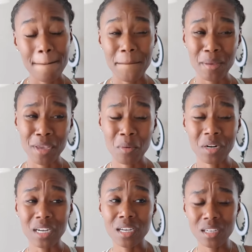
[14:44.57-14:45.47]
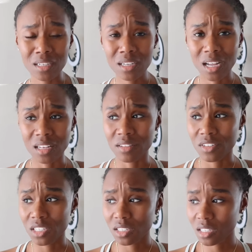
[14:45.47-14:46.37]
Maybe I wanna cook, I
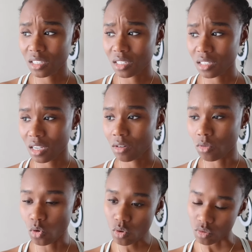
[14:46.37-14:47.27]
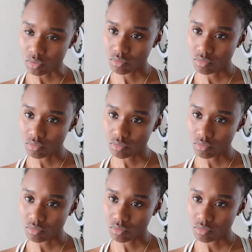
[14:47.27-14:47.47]
love cooking. I don't, know.